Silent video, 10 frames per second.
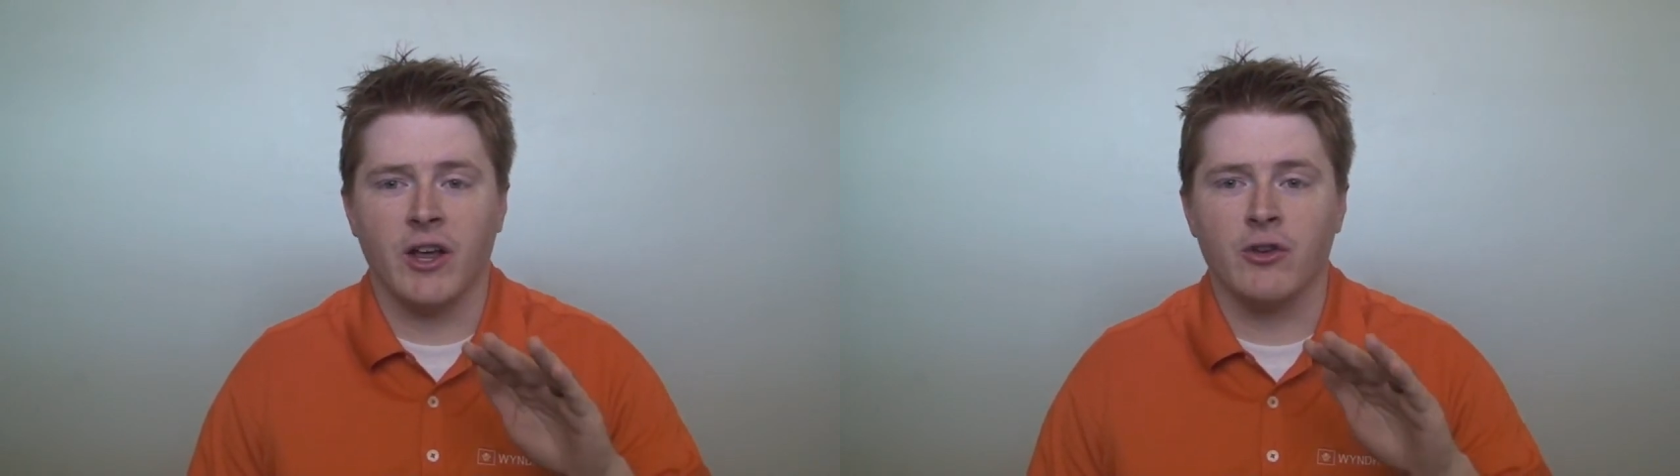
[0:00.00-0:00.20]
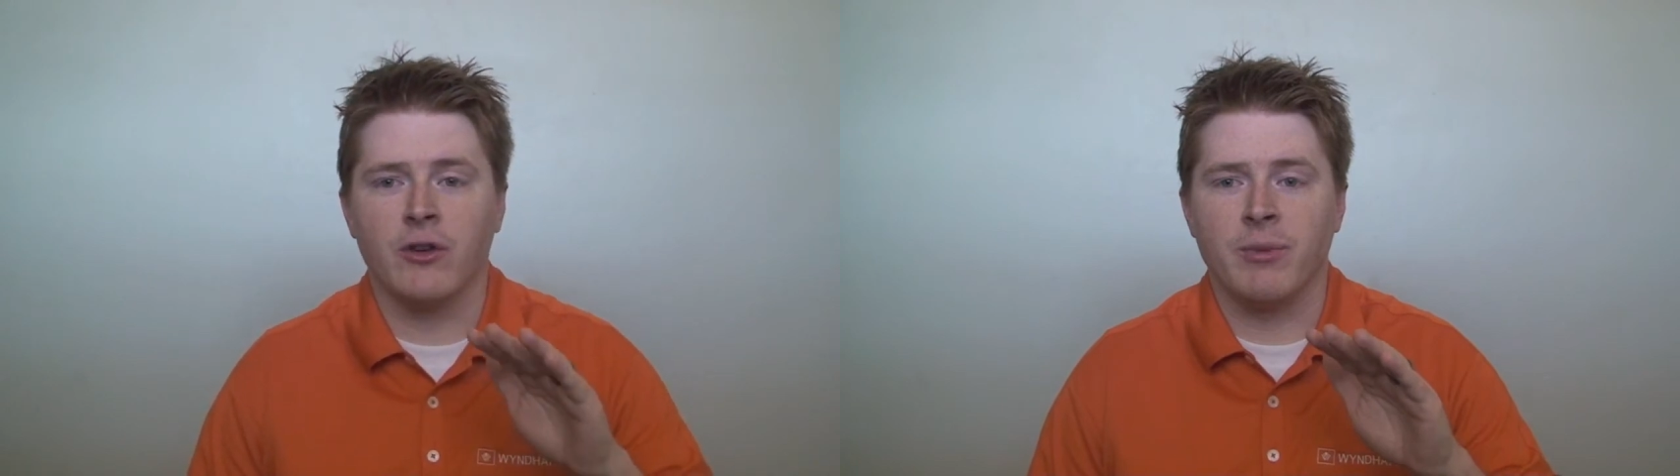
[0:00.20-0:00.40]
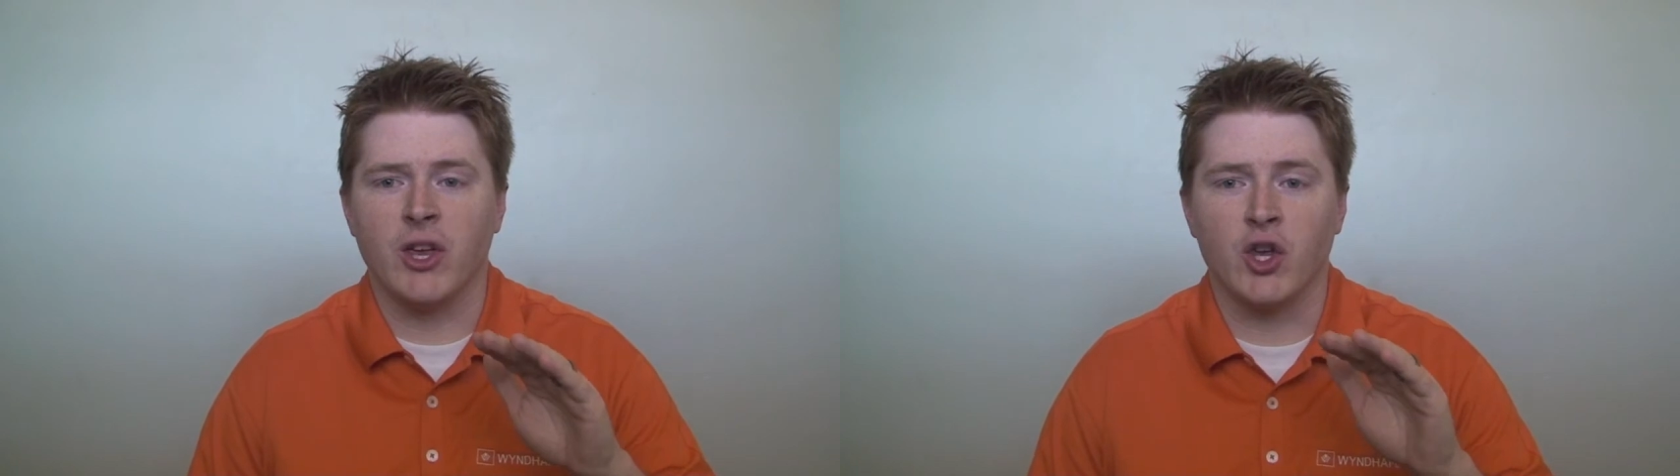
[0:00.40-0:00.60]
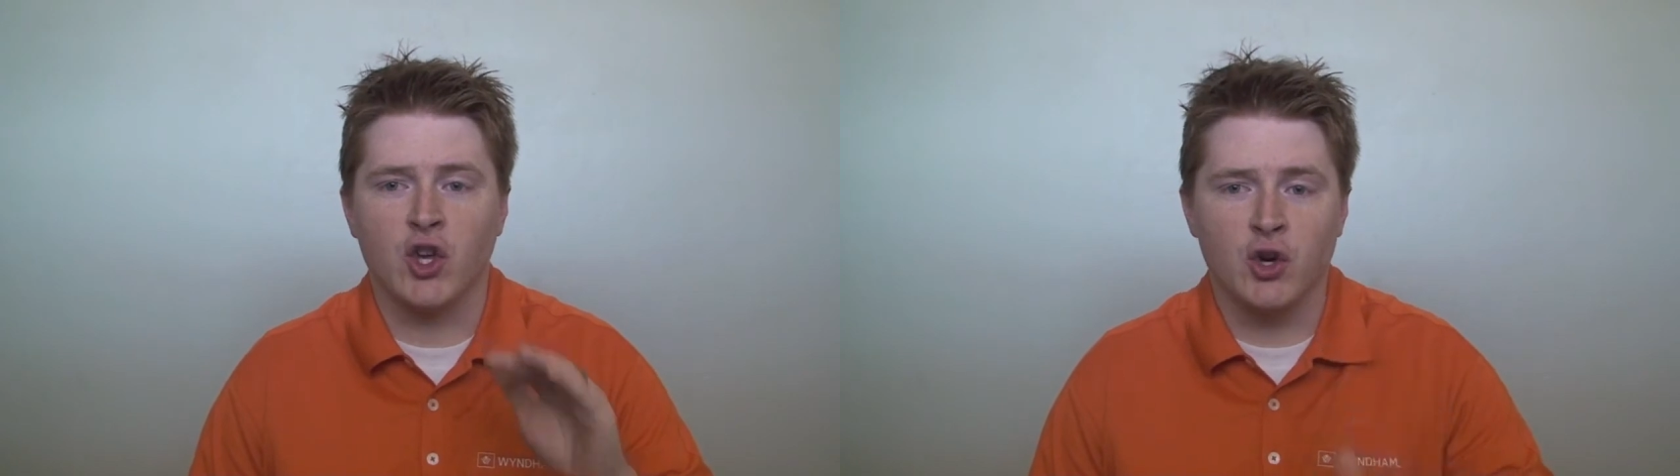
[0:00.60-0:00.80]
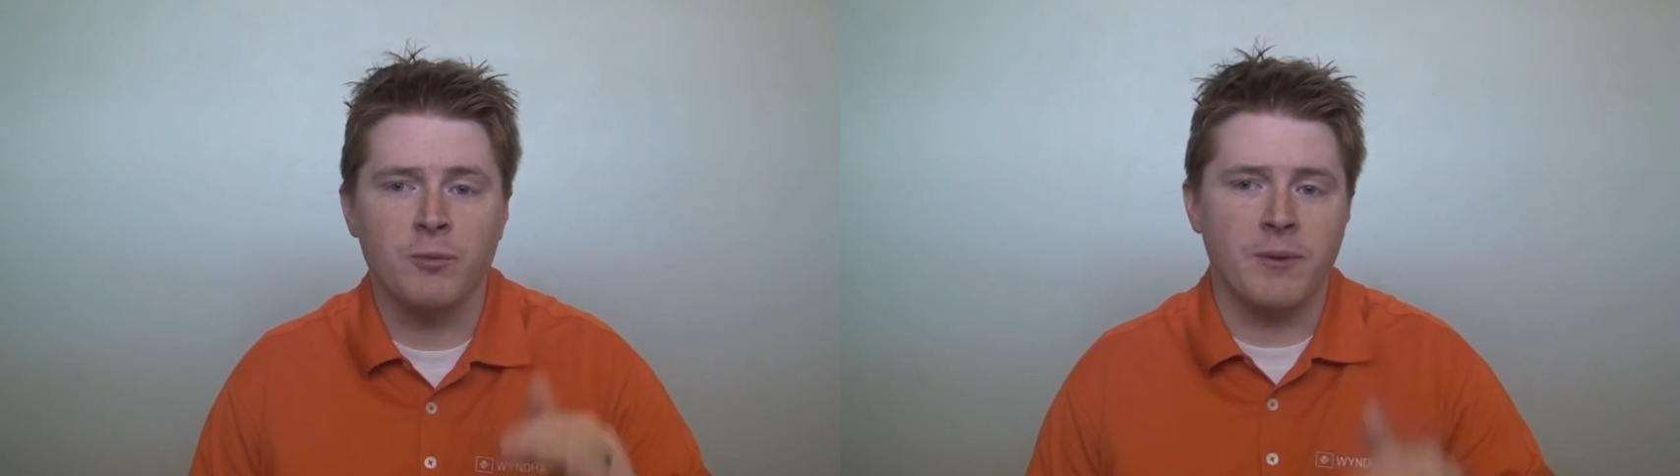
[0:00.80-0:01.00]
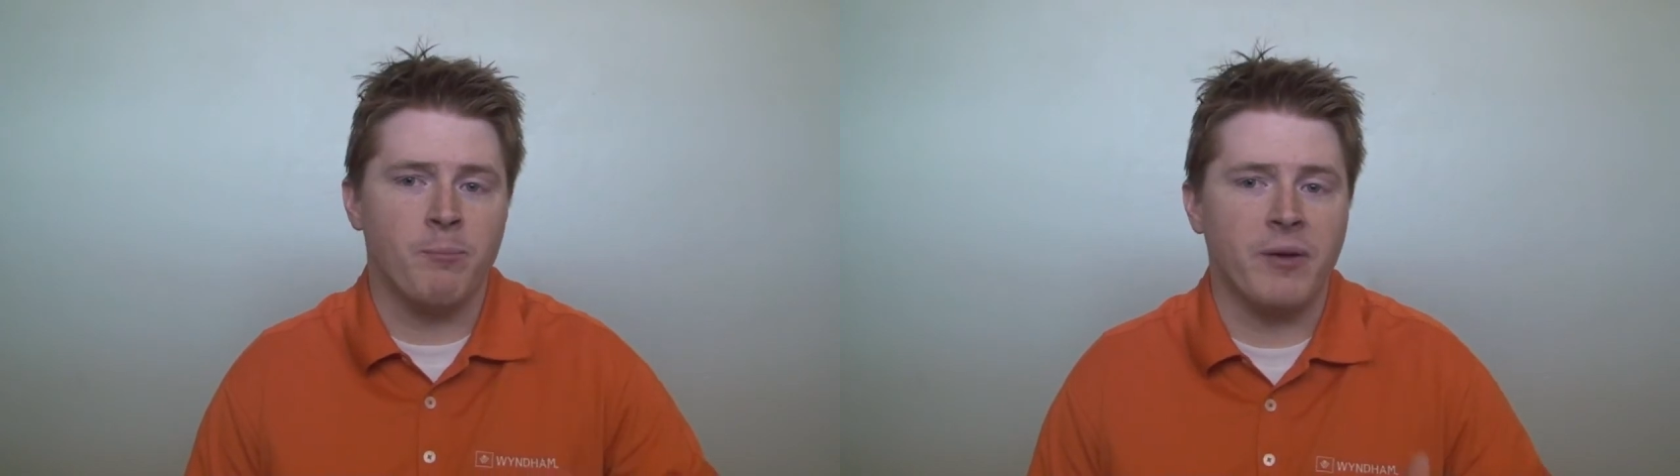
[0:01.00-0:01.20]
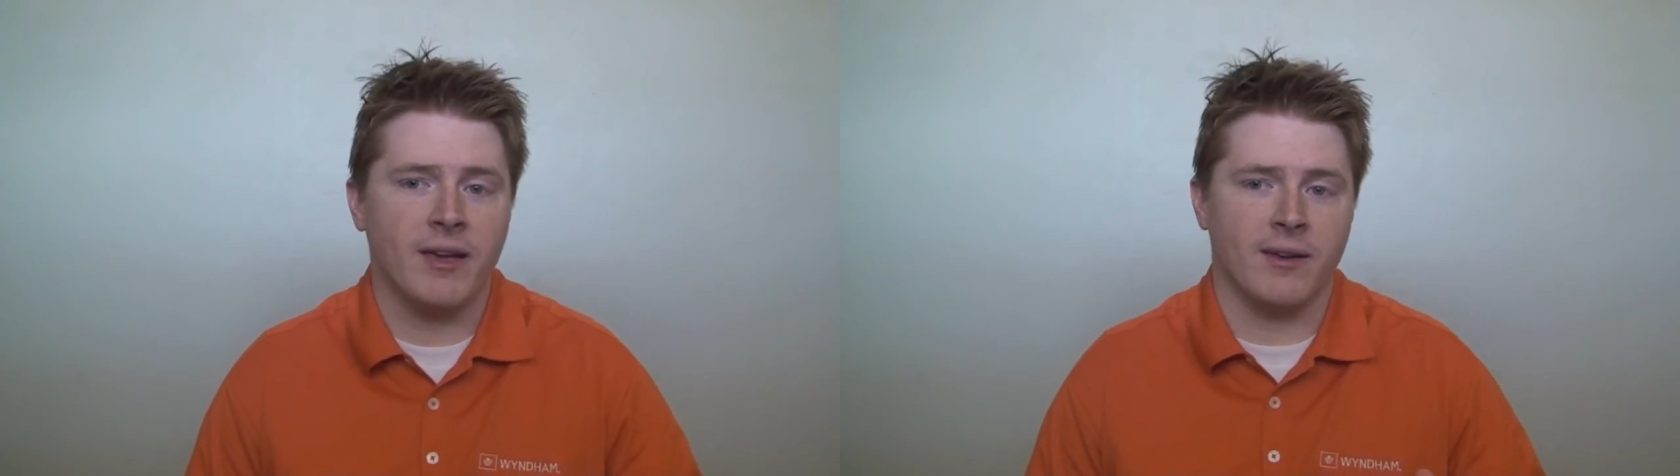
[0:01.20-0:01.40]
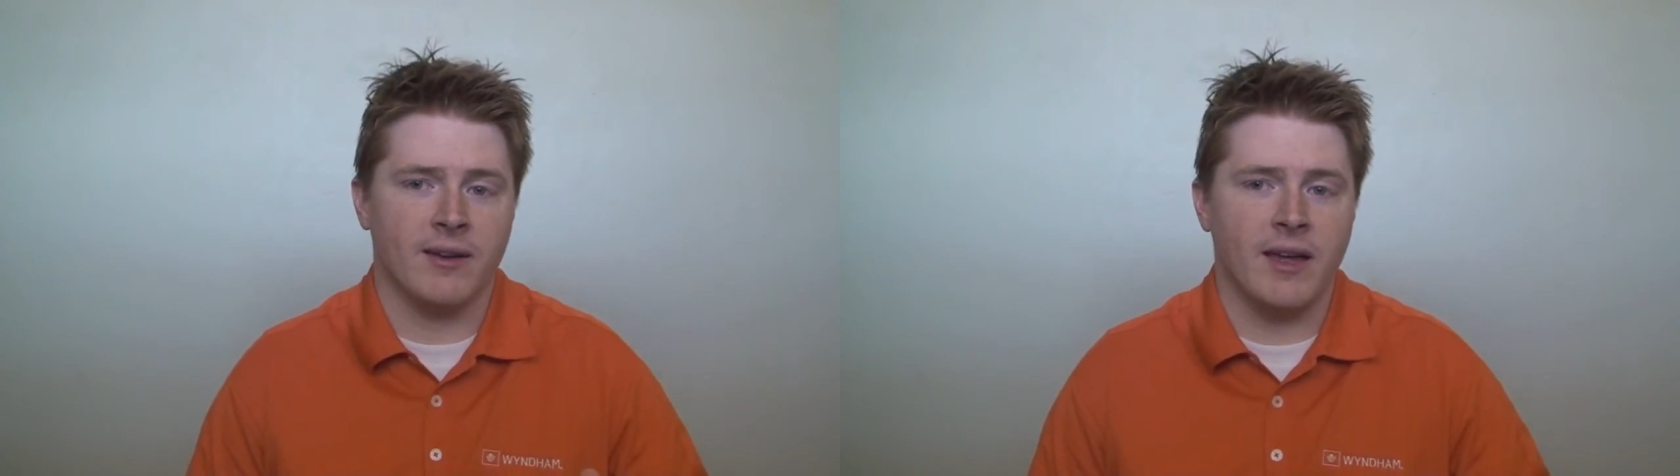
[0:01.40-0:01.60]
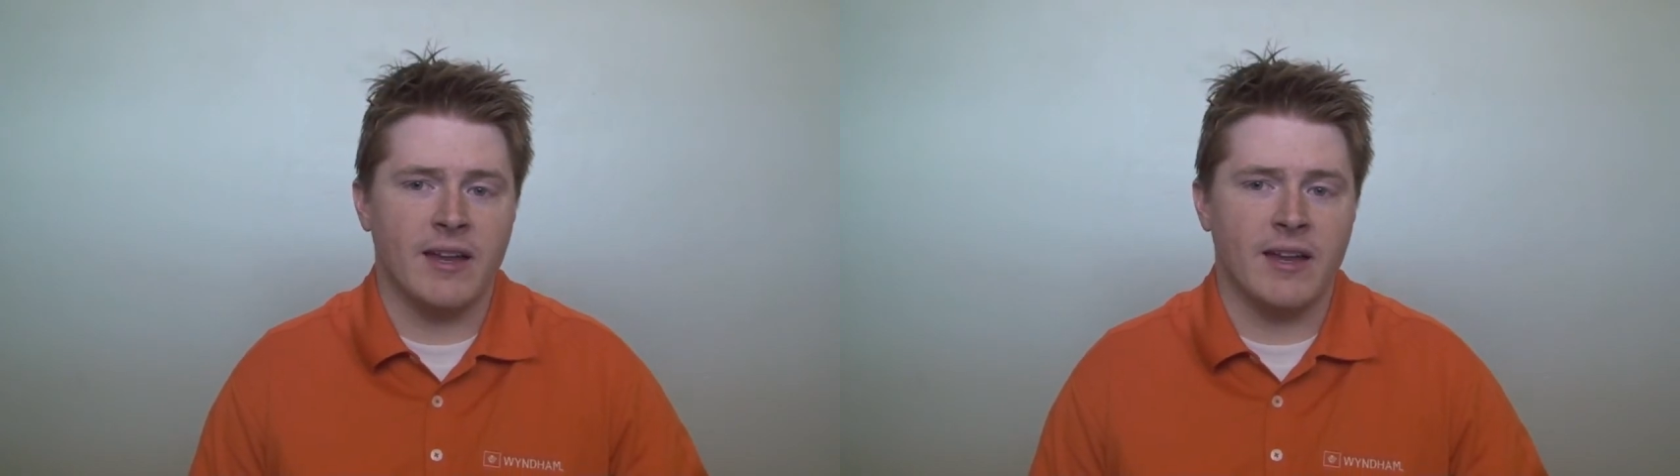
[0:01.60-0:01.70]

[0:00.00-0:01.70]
how you could be a human being